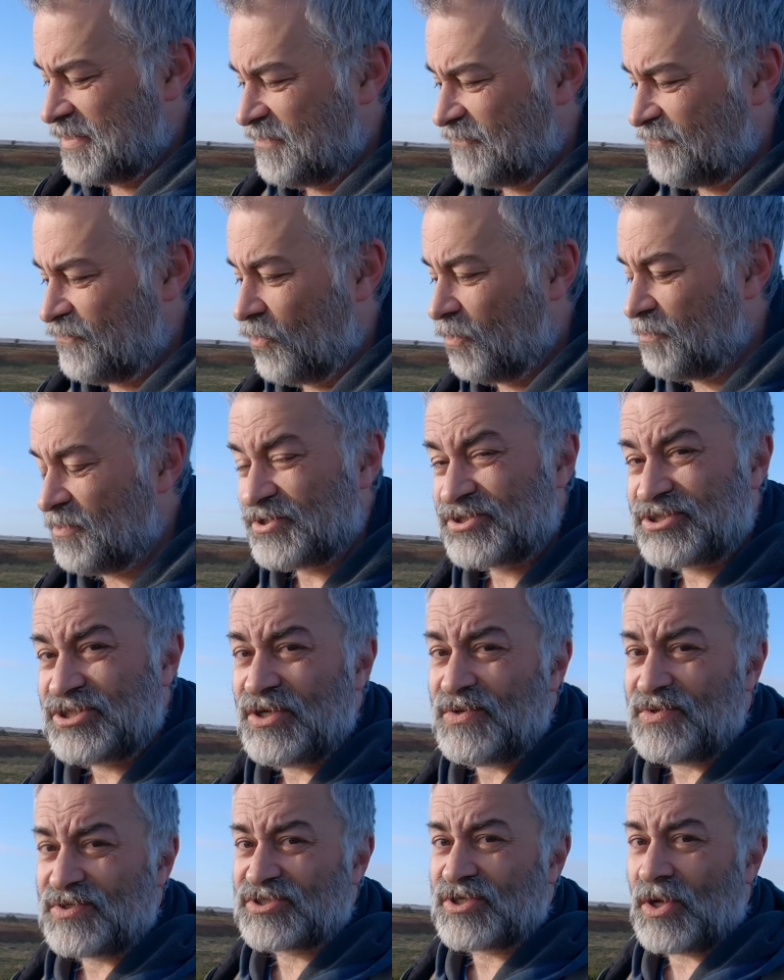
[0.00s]
For almost
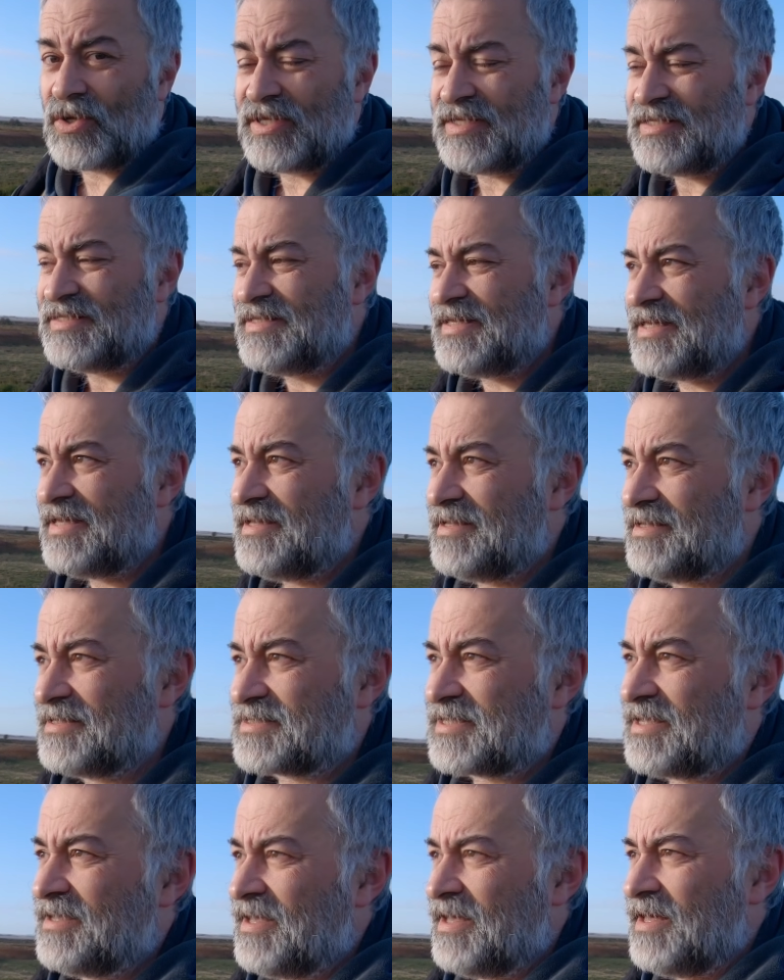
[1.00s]
2 solid
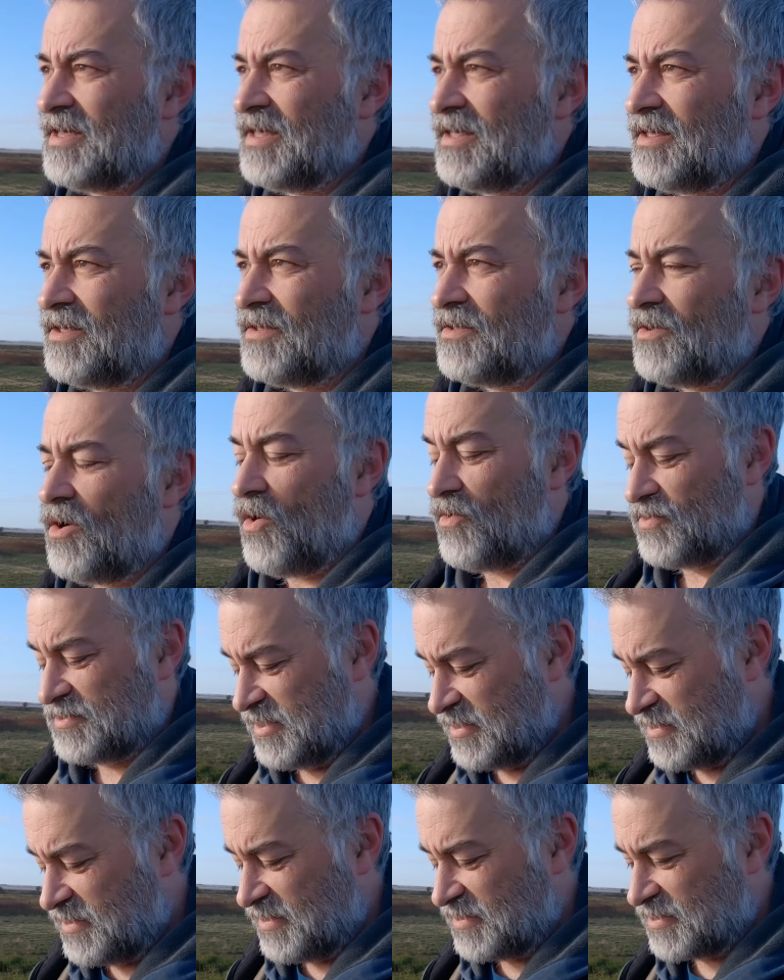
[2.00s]
years,
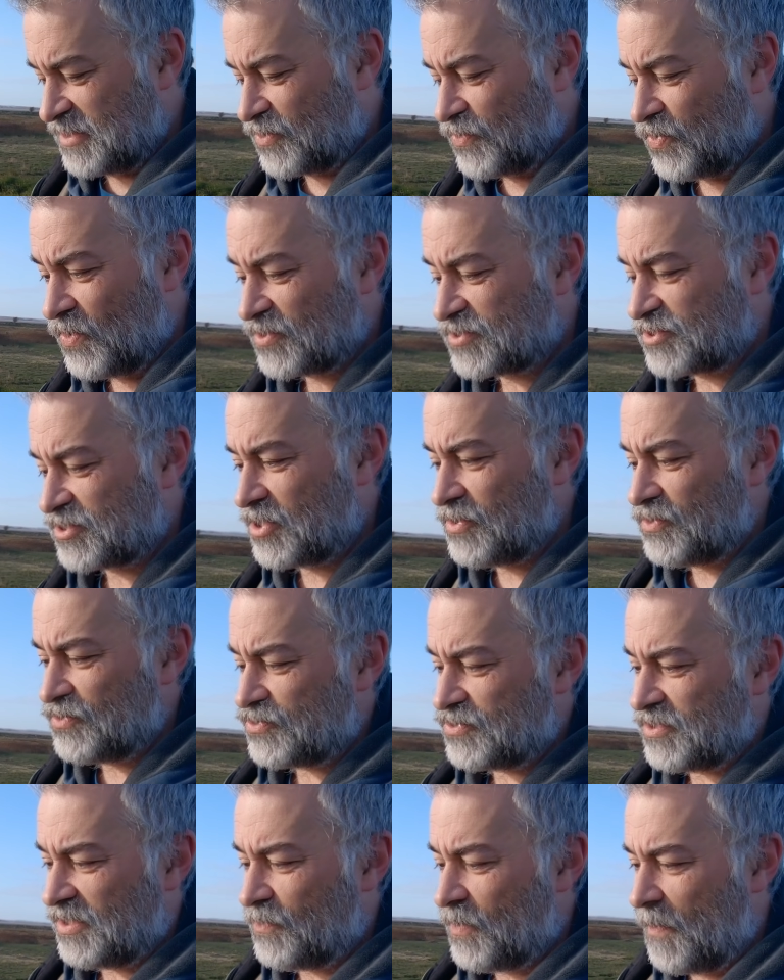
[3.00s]
cities across the
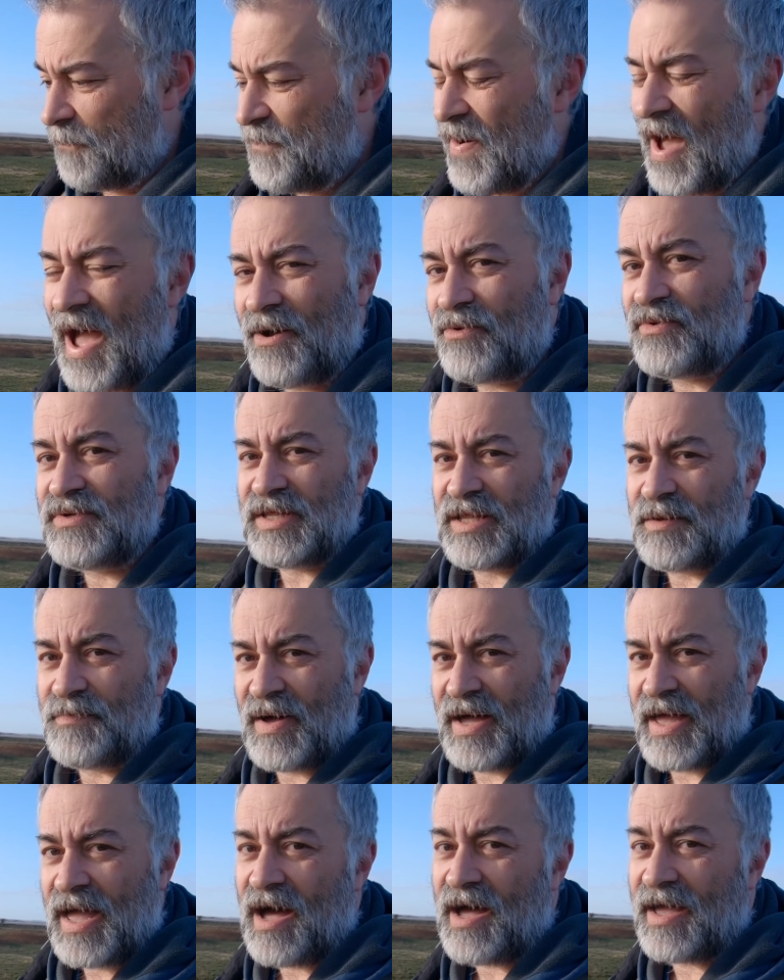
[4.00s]
country were pounded
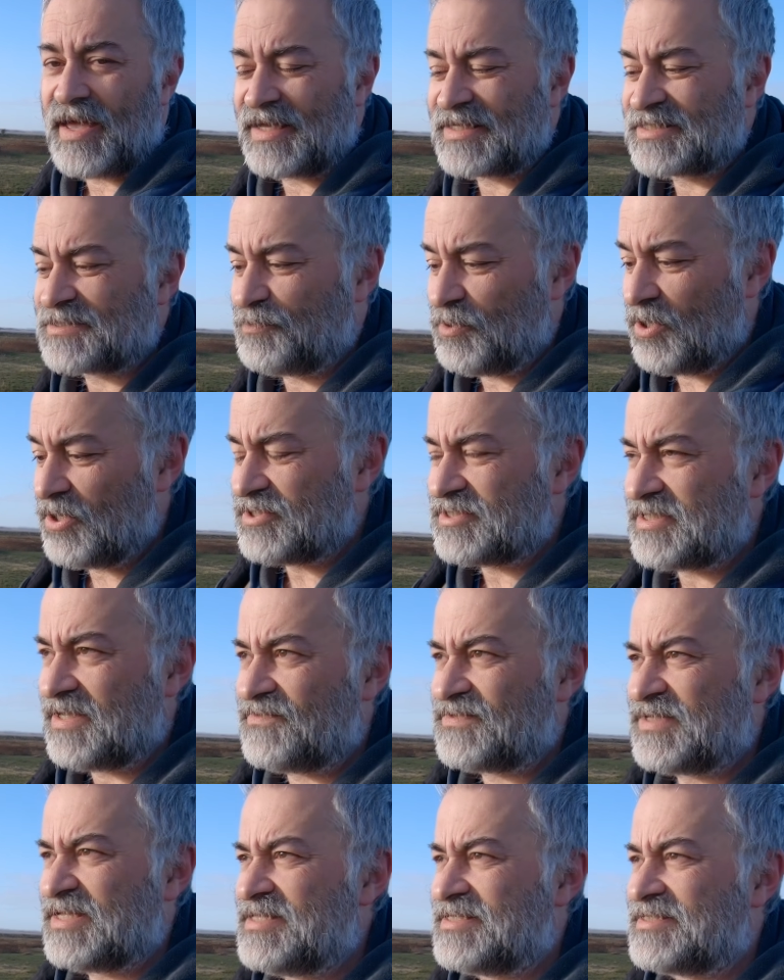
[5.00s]
by high
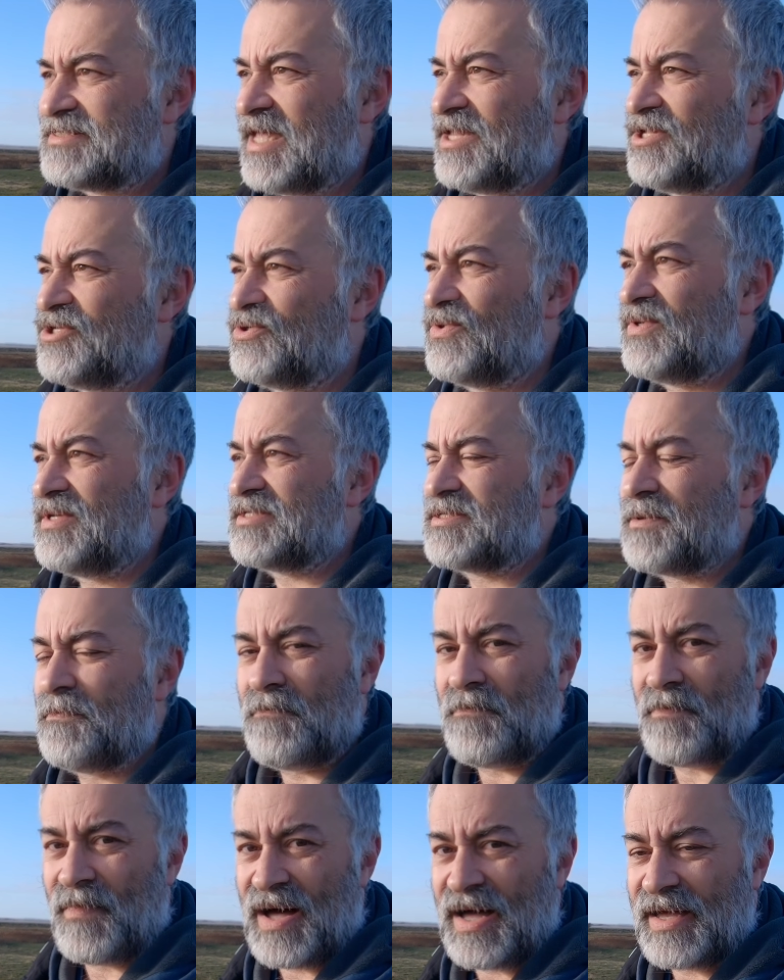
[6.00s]
explosives, incendiaries
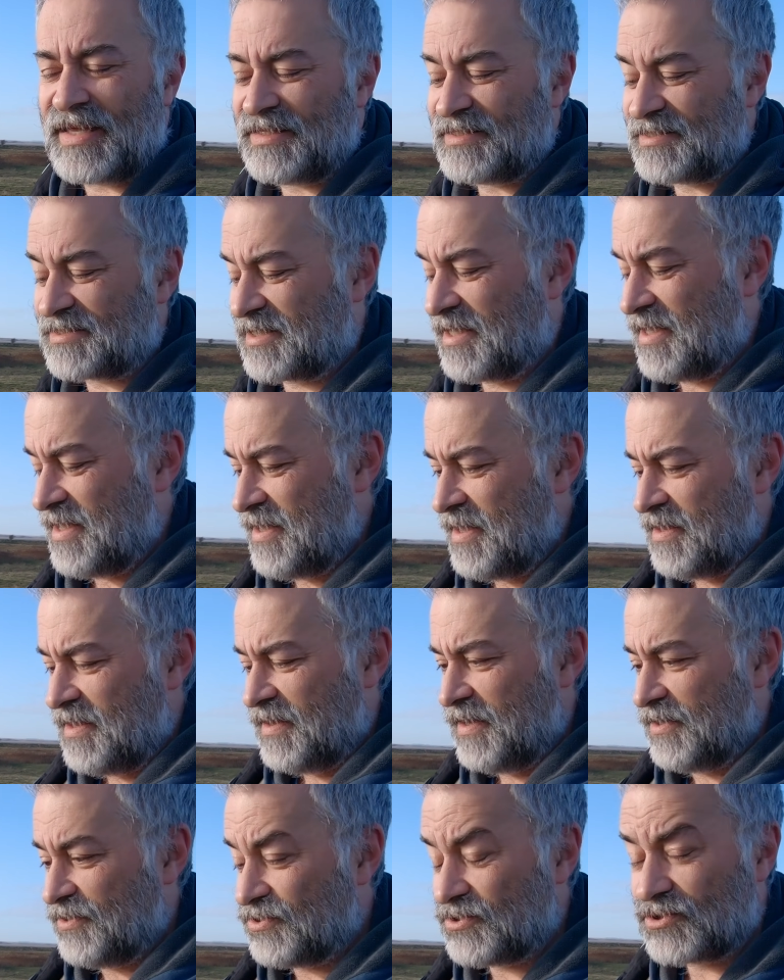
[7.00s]
and mines.
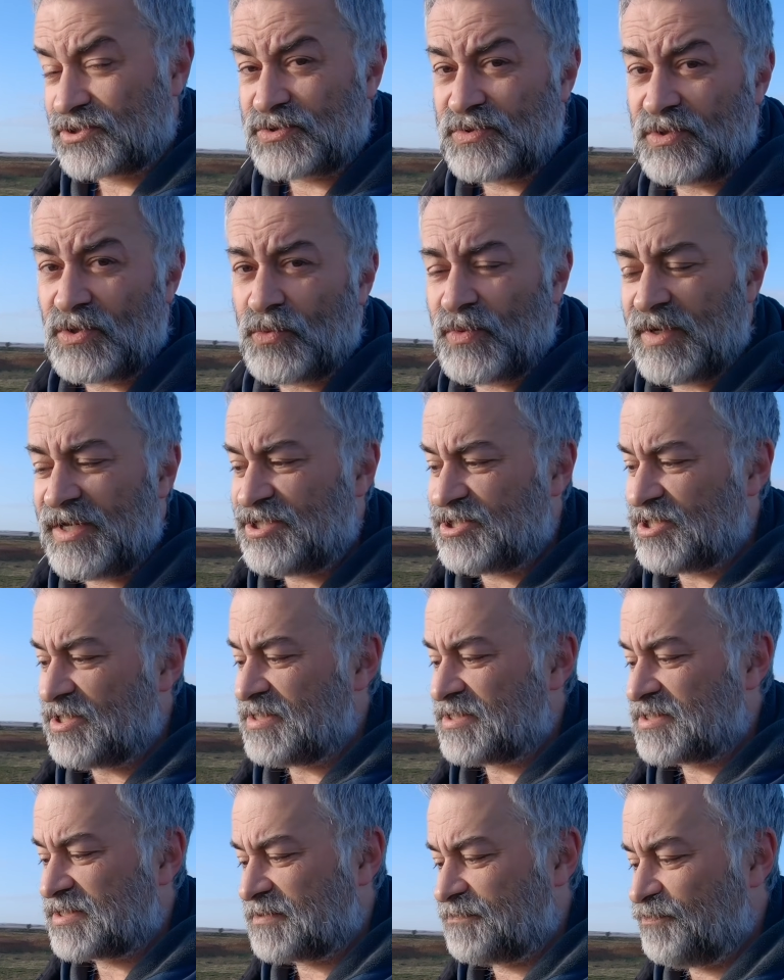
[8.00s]
Industrial
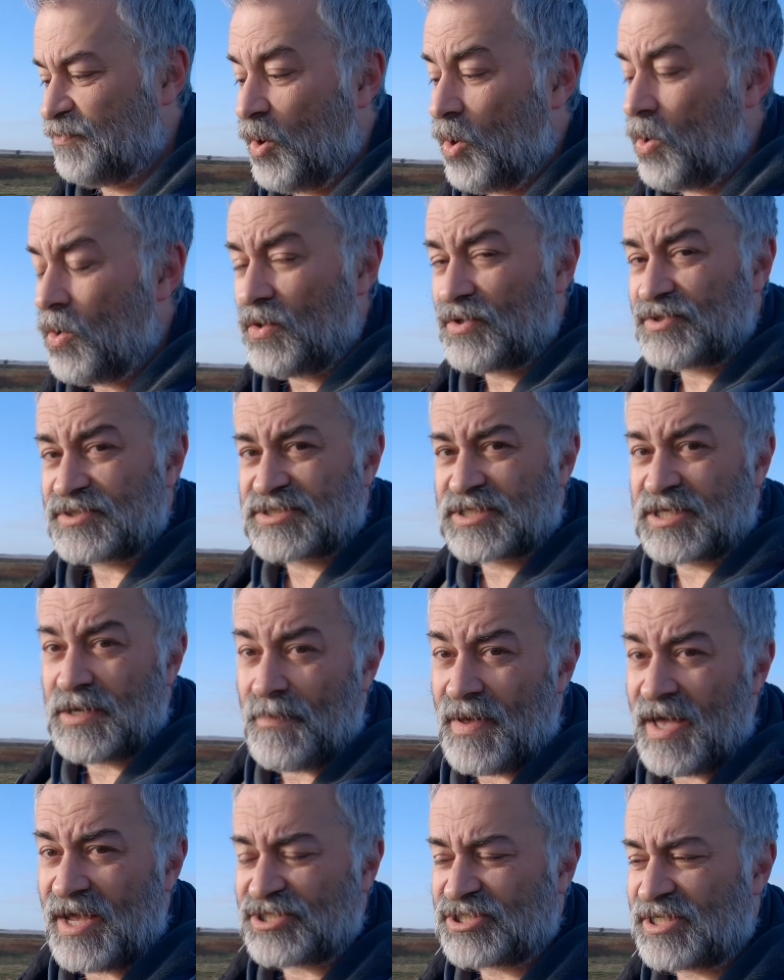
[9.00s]
regions, ports,
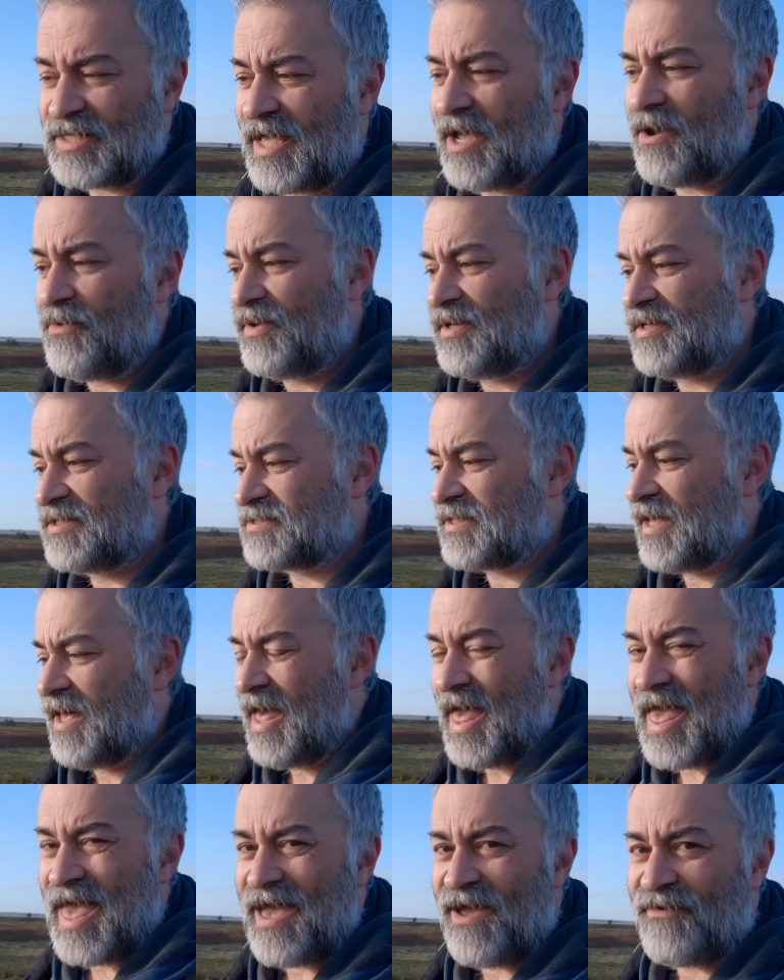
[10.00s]
commercial areas,
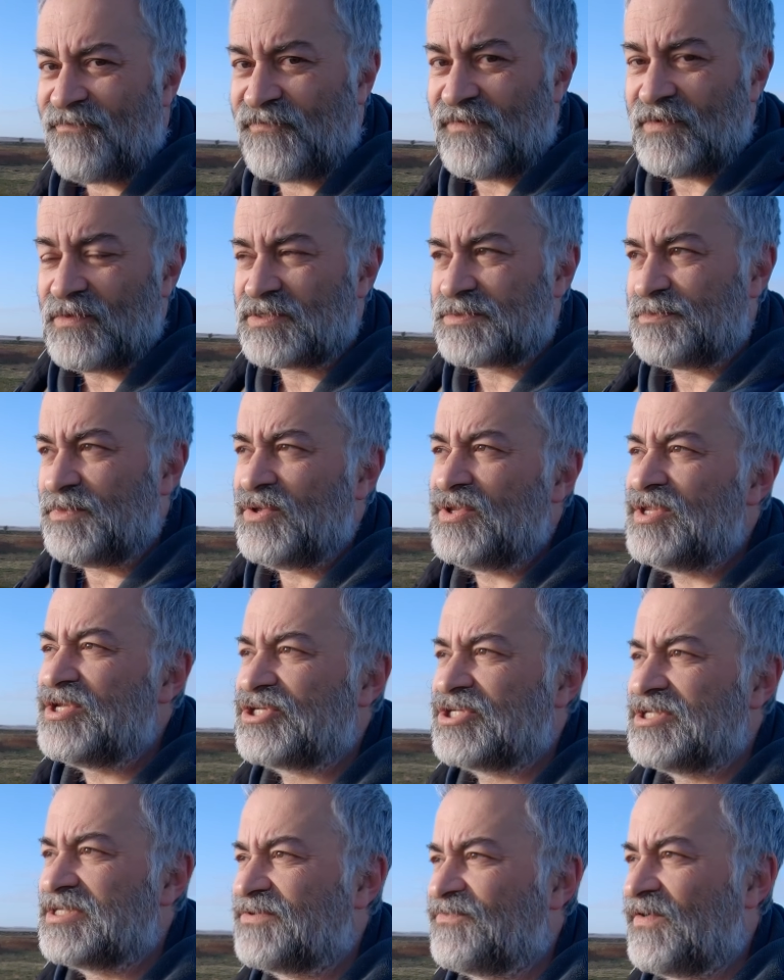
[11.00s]
airfields,
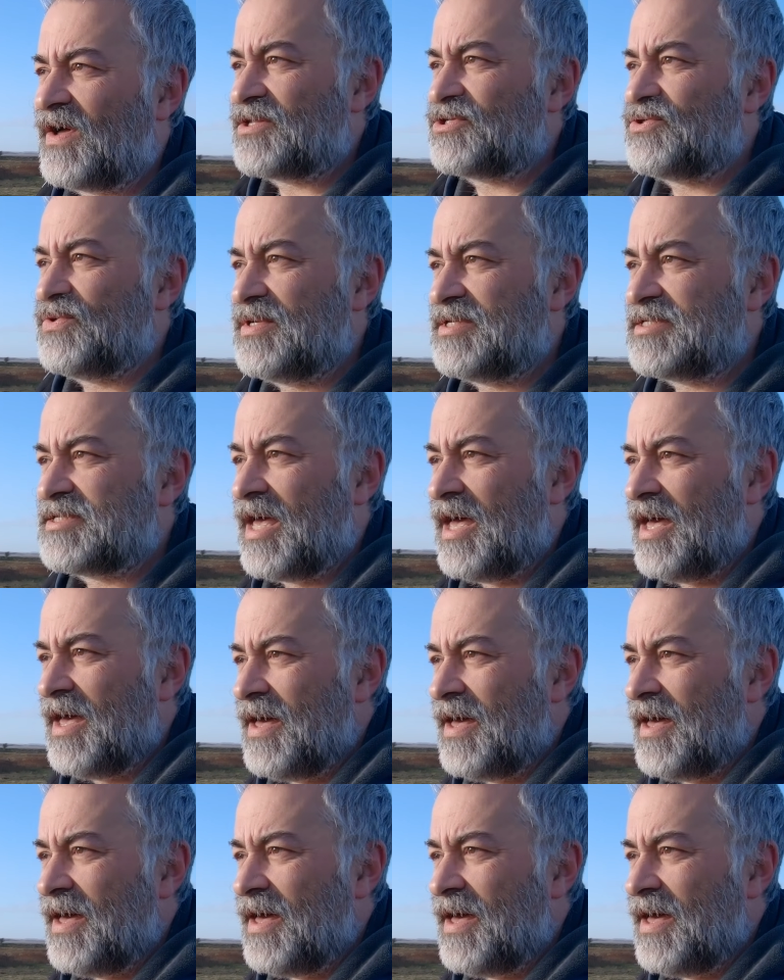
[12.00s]
munitions factories.